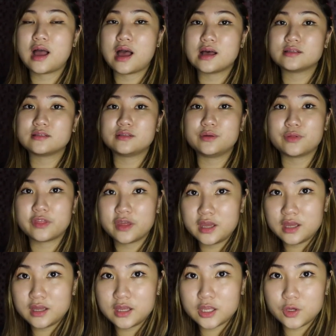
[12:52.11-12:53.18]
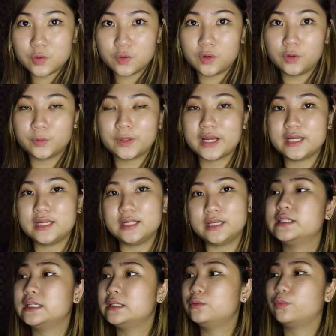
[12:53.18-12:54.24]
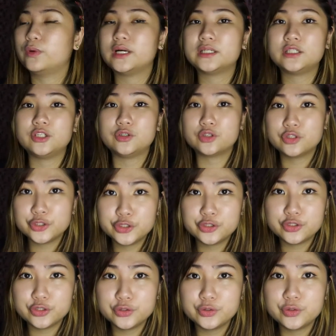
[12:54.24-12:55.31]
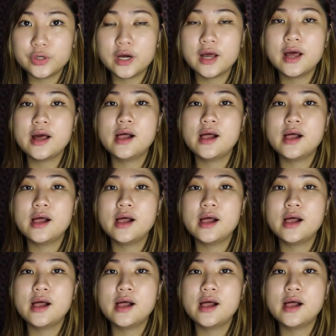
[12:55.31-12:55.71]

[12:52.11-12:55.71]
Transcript: as you think you already did what you could do,